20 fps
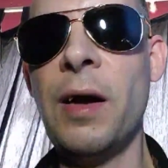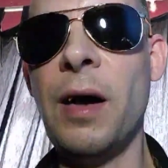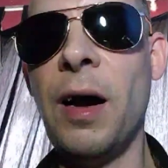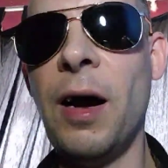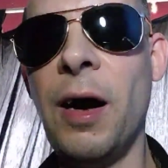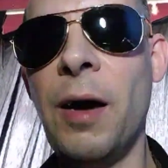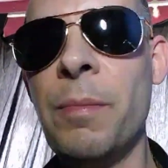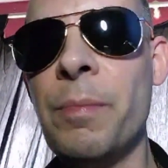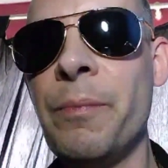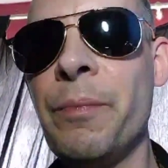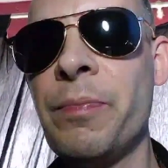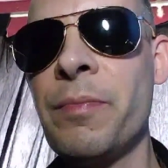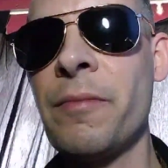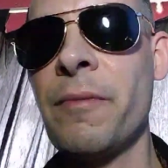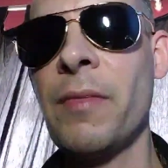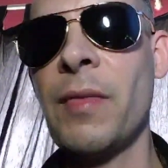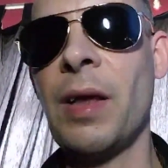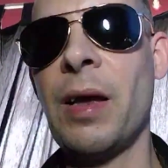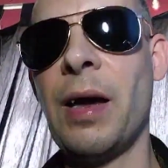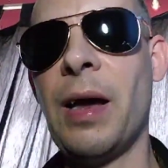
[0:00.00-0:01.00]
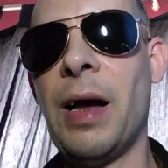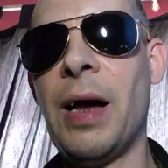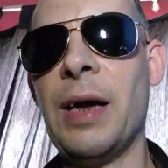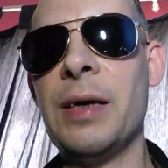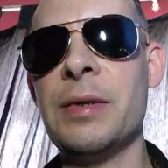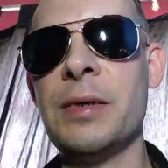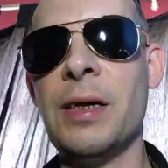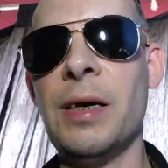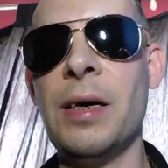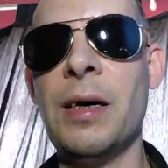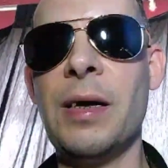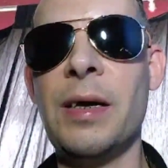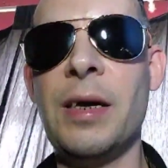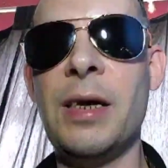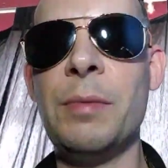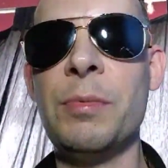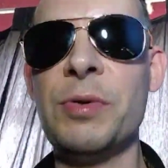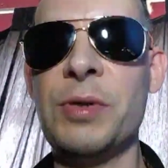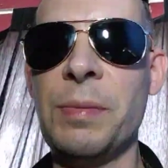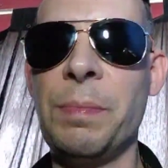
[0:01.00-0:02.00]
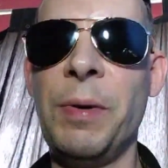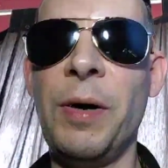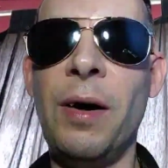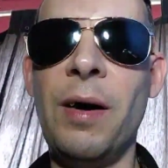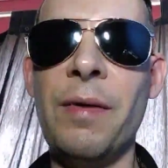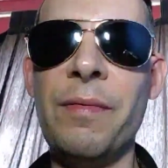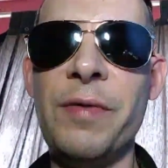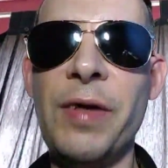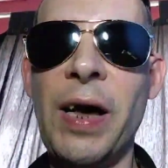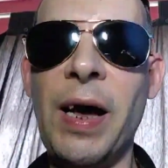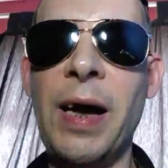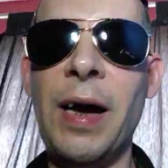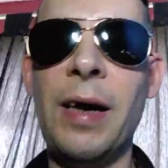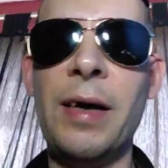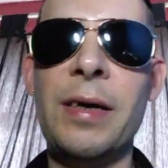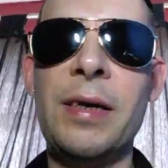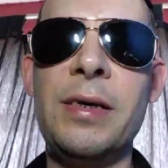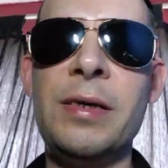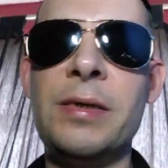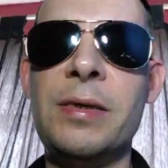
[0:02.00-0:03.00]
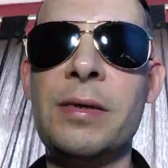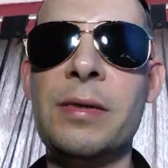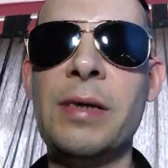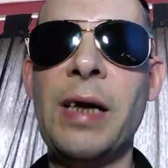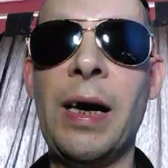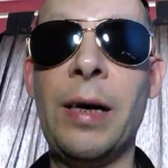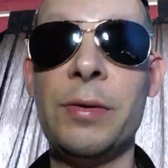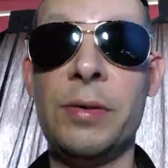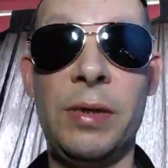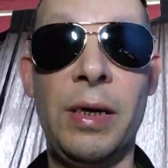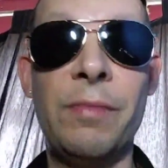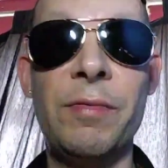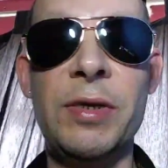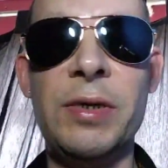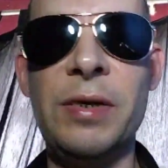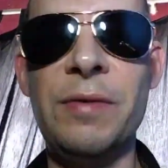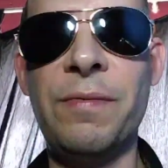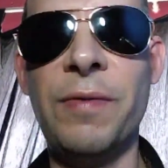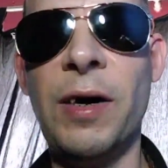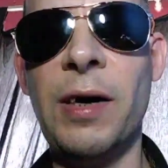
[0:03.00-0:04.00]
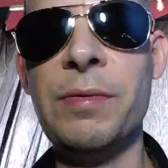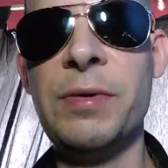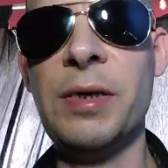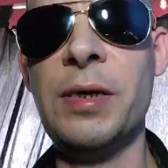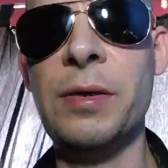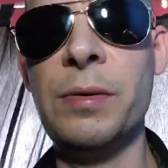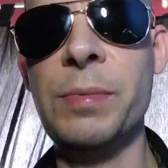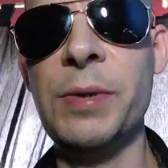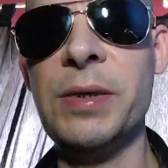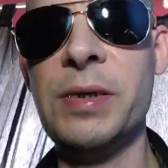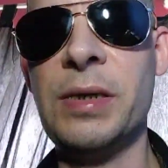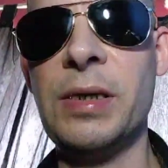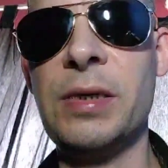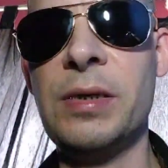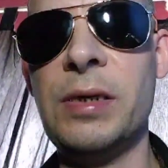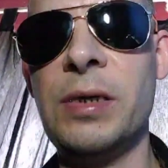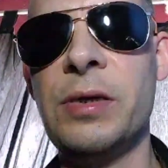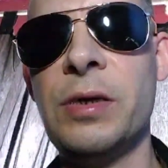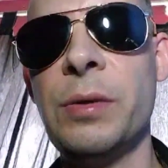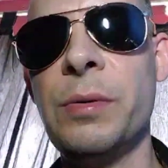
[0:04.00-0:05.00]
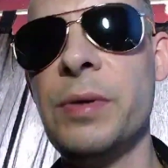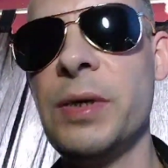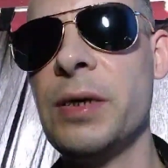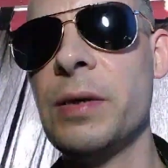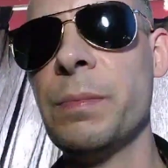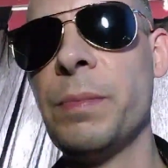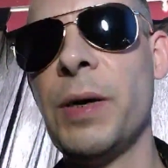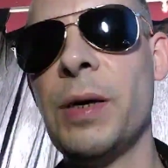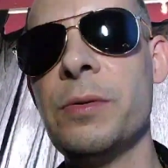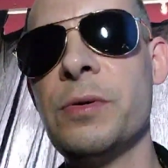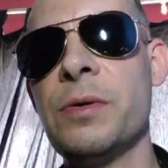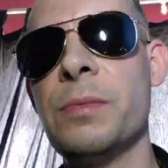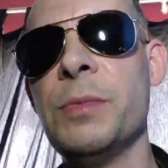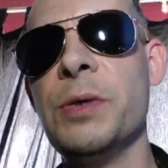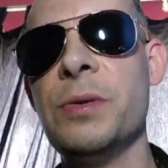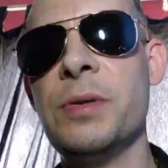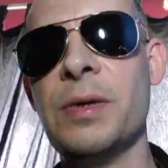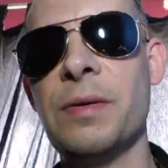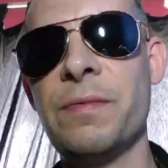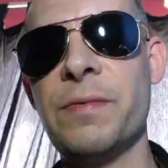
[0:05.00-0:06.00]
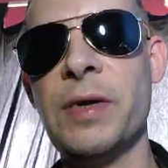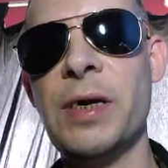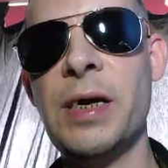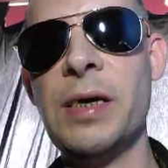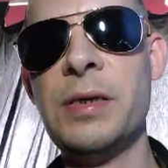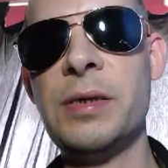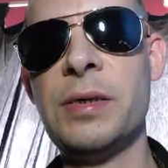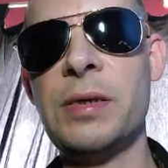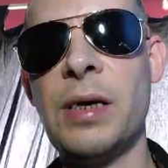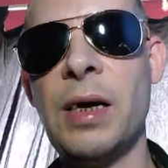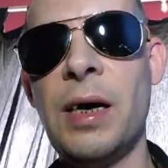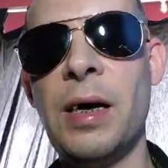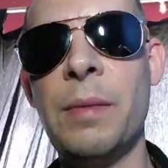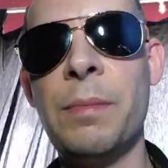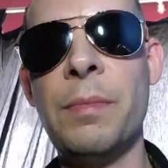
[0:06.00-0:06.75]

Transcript: And he was a part of that. He's now 75, so he'd have been 62, and he composed the music for this.